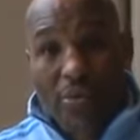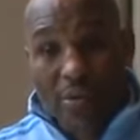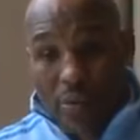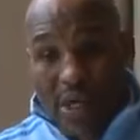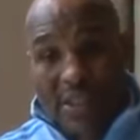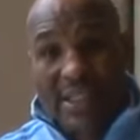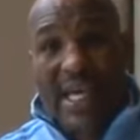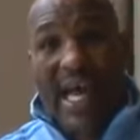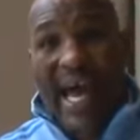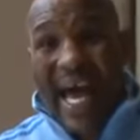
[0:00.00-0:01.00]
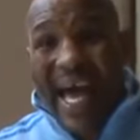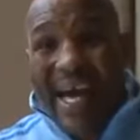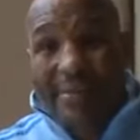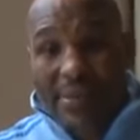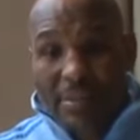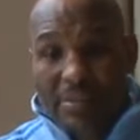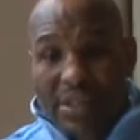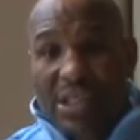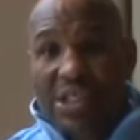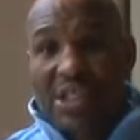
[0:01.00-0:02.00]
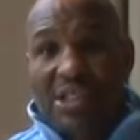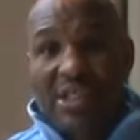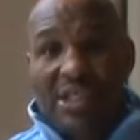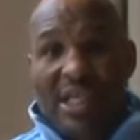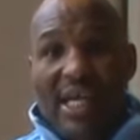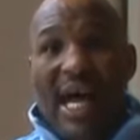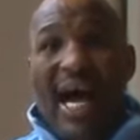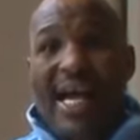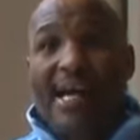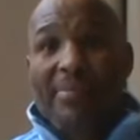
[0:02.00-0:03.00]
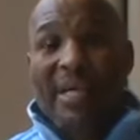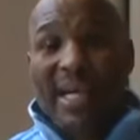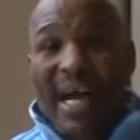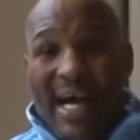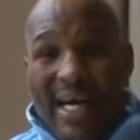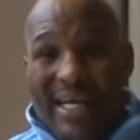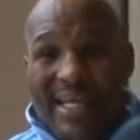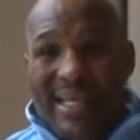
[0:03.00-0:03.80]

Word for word: the ones that have a position to say, I am the God.